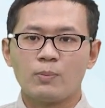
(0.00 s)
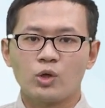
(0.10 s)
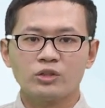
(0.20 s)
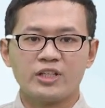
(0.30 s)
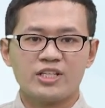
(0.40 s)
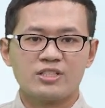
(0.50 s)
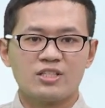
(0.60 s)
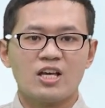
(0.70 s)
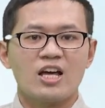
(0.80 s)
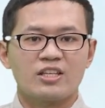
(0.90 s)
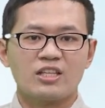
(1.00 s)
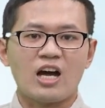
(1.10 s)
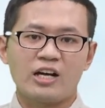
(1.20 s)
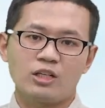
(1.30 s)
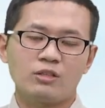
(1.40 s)
proteins that
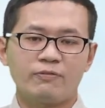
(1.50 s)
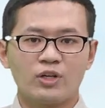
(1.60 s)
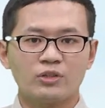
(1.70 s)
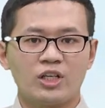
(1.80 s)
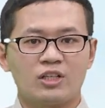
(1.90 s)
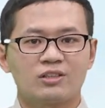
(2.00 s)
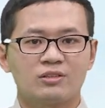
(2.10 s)
are not filtered.